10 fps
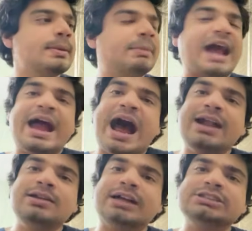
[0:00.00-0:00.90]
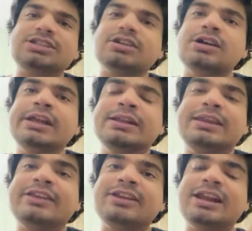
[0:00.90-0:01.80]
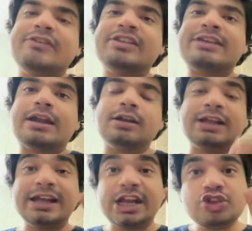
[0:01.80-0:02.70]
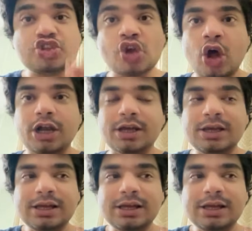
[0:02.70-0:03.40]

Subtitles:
But I had done certain things in 11th standard that ensured